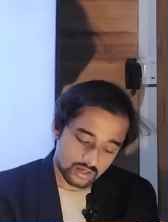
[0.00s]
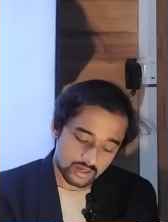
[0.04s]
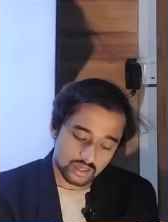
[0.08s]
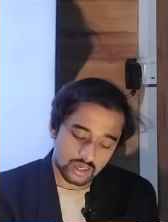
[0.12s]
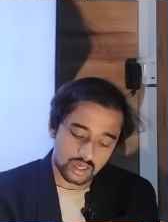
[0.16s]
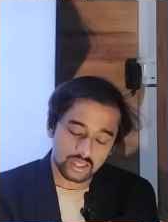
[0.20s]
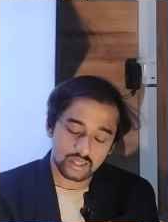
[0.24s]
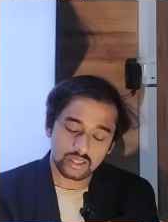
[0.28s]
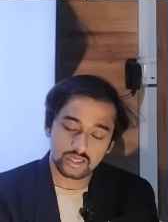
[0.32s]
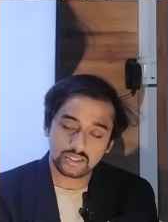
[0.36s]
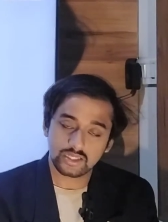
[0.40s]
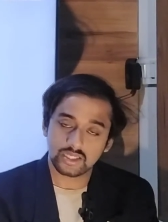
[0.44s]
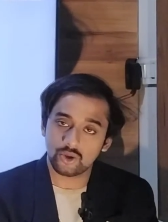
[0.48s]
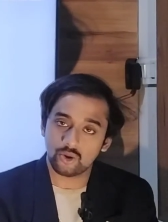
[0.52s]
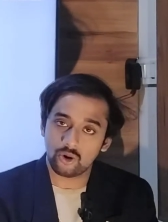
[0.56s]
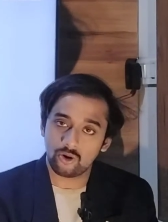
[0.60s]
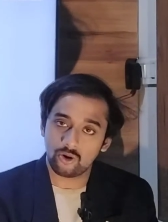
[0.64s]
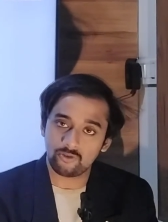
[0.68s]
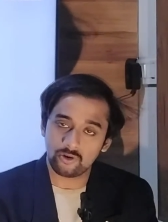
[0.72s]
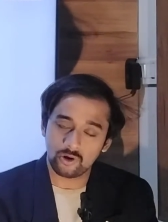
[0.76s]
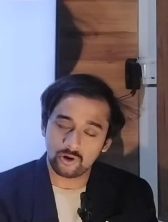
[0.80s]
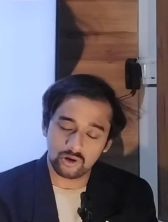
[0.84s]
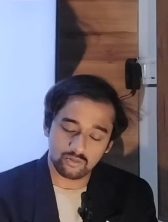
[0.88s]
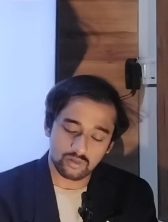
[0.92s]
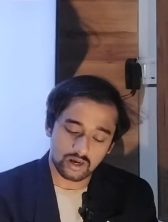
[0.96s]
In the zero
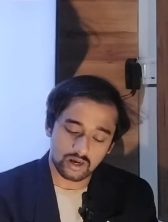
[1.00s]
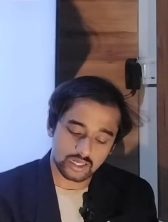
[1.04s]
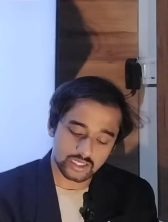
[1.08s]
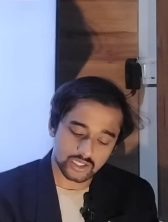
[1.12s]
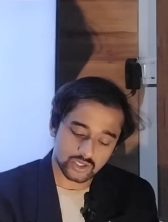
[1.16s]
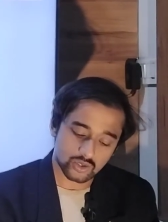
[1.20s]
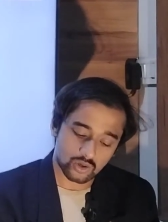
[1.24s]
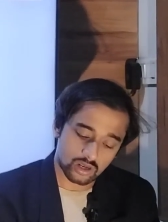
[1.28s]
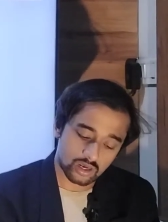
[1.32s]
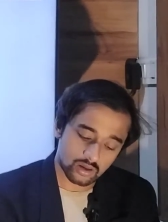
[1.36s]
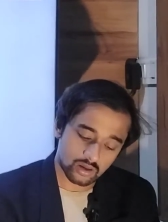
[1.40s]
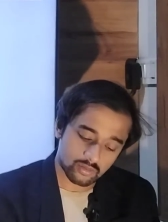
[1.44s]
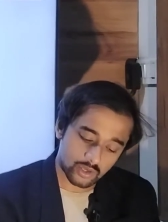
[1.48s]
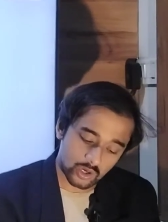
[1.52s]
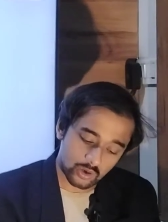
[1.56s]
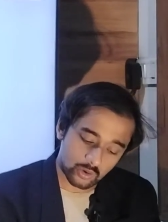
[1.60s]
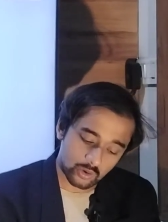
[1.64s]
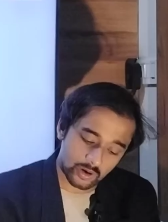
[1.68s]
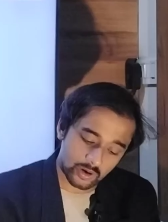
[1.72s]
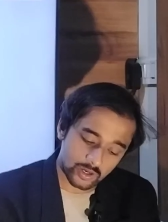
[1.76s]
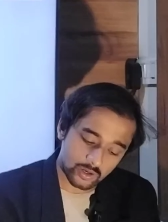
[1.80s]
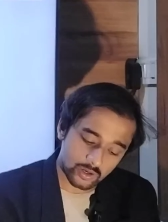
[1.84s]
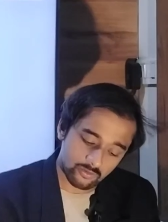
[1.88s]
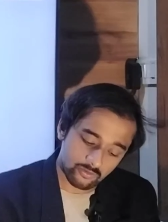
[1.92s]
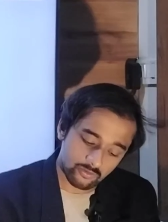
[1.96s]
fuel mass column, you are
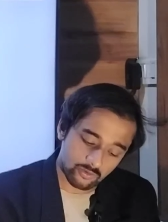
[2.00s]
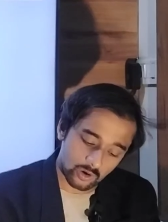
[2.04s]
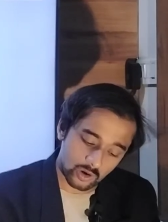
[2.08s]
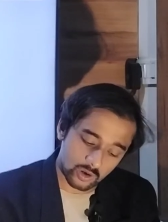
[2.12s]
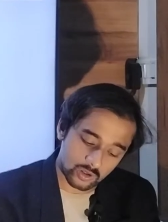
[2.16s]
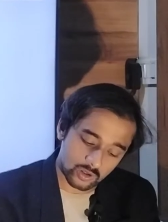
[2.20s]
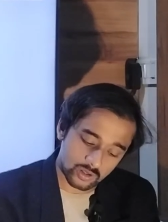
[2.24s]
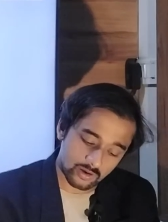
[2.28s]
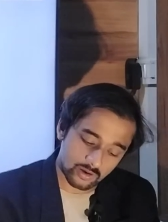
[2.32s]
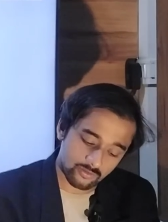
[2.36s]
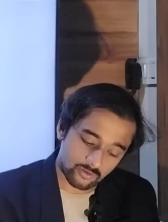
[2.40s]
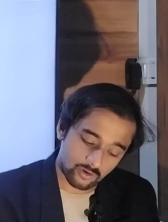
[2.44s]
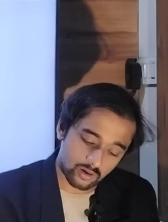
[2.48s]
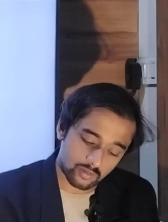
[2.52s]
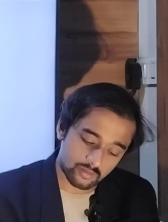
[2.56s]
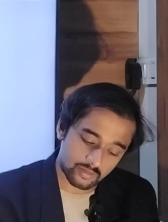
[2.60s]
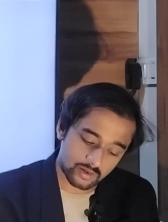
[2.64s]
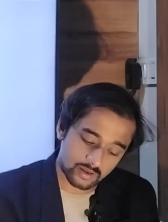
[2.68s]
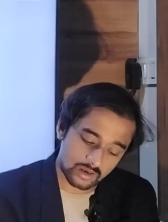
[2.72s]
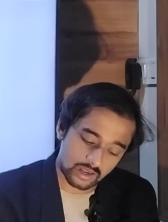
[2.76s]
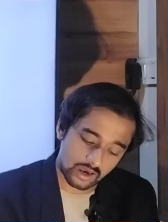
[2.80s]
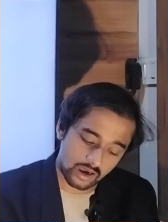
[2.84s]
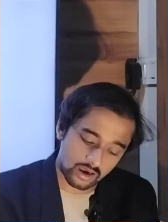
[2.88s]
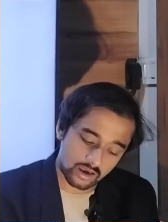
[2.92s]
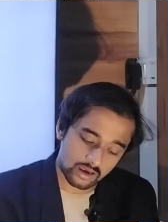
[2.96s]
going to follow the
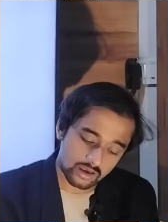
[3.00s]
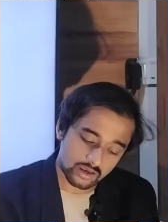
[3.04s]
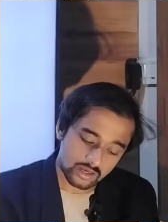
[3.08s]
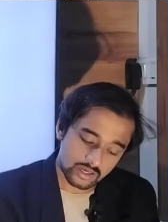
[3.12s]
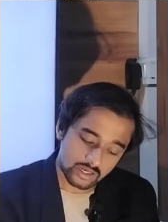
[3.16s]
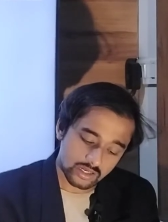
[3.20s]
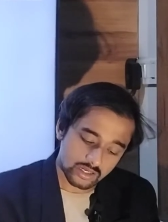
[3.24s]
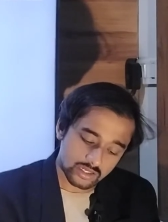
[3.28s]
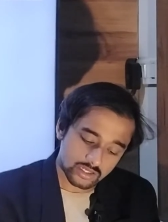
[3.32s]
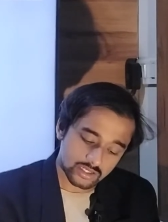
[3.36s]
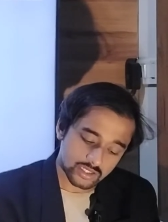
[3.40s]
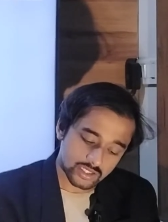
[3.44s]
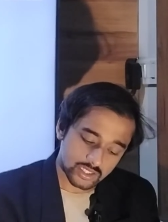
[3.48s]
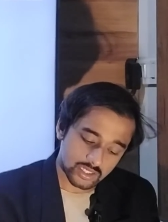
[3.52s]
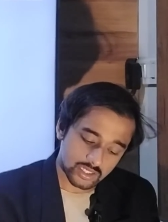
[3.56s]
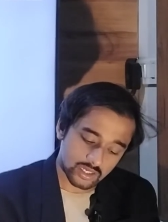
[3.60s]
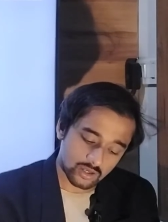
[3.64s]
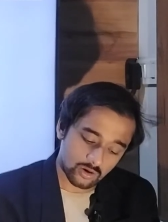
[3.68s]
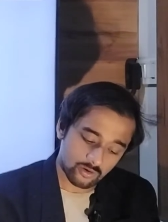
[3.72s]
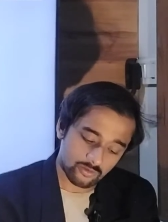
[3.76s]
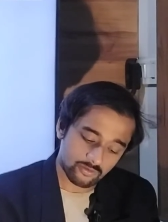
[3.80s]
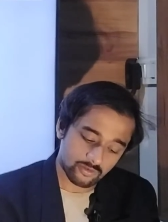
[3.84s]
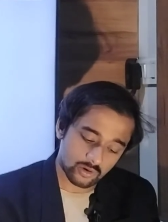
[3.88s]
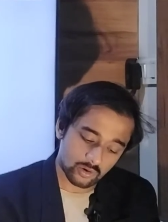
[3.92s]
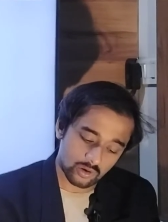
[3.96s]
formula
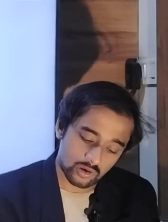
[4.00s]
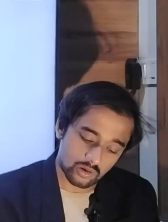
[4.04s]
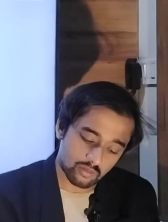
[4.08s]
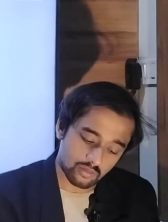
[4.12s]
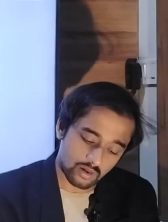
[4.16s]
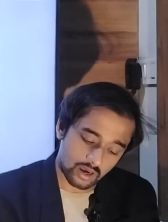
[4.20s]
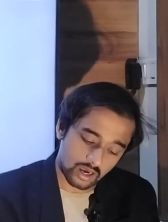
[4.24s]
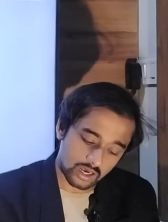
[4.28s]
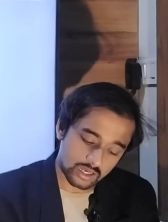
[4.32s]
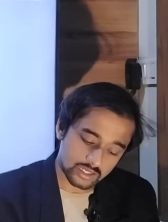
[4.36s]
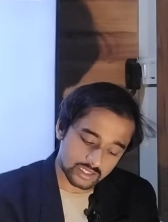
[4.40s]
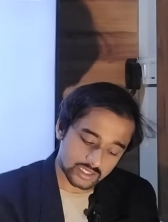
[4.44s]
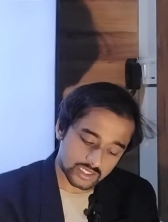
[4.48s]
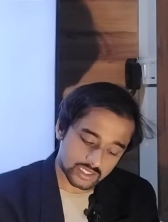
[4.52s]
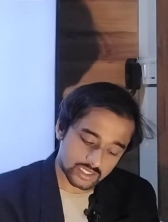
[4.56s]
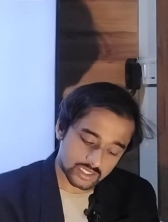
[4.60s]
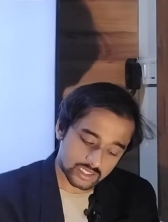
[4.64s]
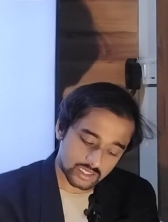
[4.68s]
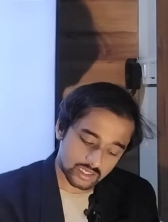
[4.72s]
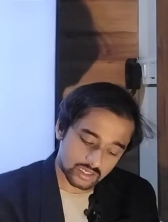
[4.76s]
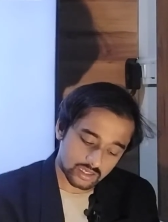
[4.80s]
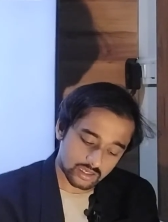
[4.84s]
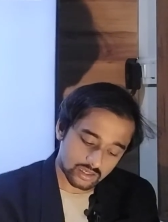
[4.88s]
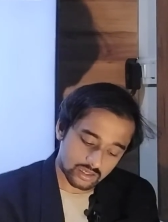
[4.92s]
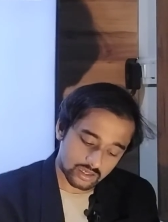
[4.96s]
zero fuel mass
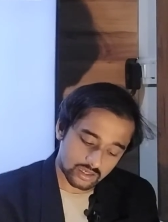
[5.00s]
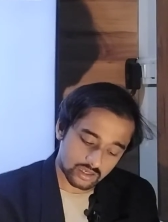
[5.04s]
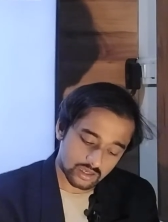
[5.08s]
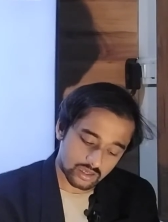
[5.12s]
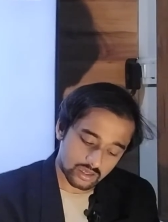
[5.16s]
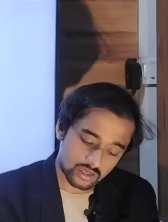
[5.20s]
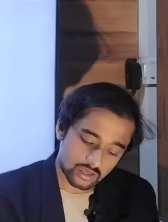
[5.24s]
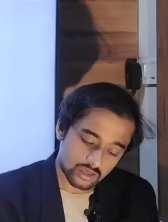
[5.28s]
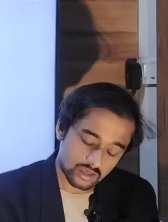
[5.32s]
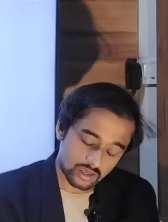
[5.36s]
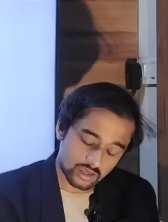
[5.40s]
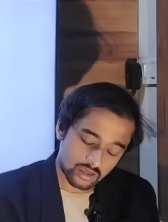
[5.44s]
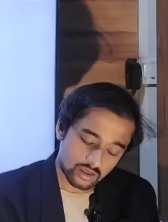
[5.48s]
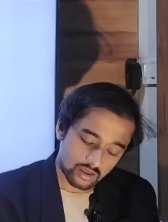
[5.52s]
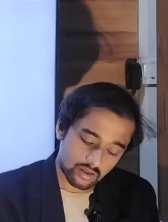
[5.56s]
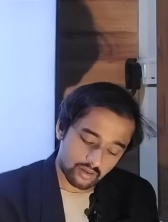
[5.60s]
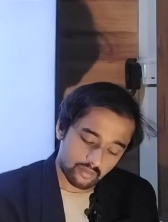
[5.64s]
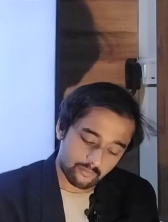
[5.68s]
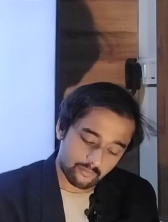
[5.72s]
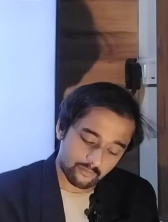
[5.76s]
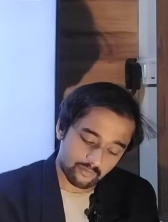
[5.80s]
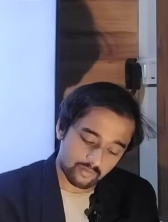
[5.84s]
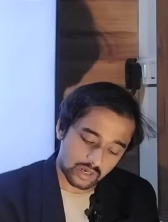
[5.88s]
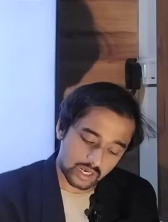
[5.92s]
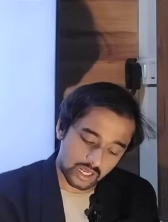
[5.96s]

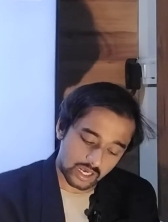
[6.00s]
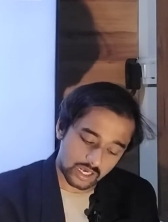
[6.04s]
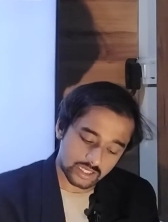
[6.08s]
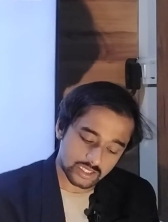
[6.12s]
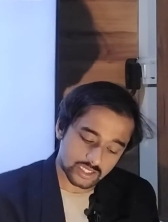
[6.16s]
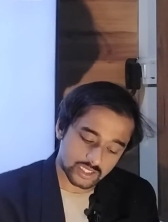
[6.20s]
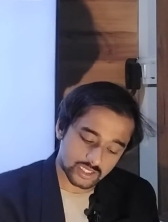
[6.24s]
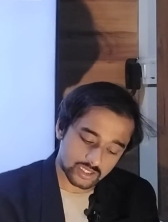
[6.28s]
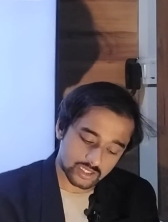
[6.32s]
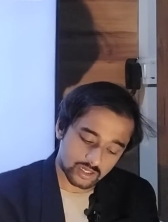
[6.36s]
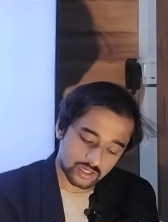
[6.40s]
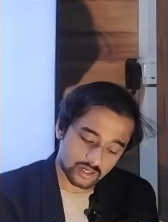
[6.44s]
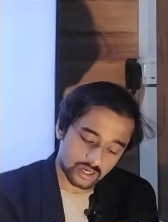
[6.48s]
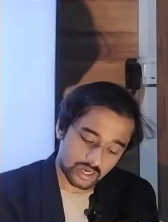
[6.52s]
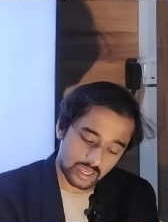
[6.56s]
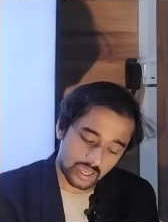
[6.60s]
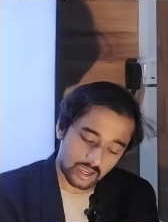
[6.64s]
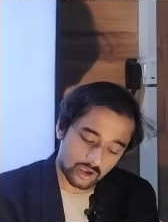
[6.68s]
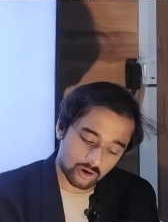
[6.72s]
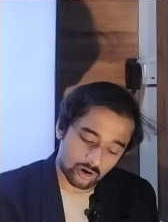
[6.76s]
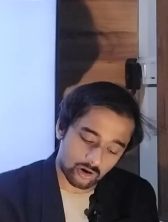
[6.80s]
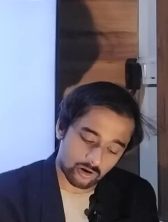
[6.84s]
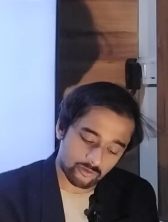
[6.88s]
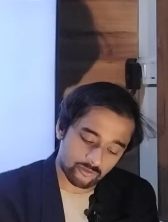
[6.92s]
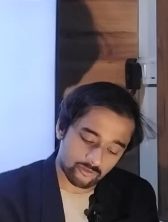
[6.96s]
plus
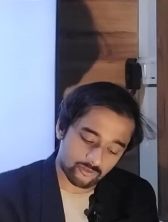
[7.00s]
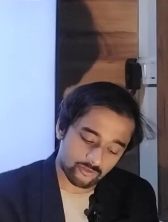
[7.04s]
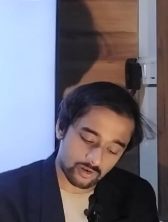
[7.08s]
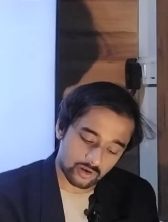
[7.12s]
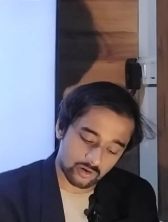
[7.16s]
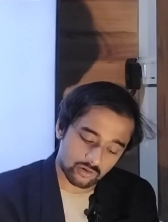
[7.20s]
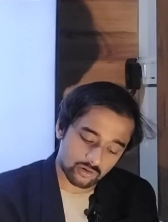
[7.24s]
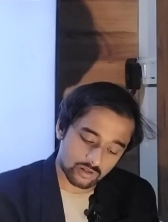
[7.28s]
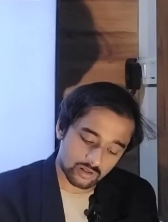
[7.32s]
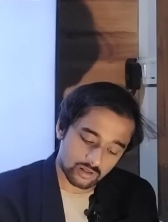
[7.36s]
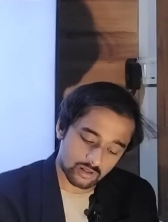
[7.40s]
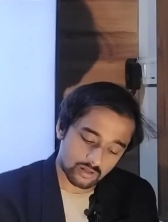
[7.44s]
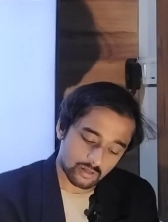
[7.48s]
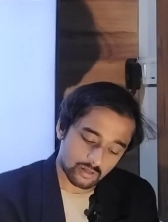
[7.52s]
takeoff fuel.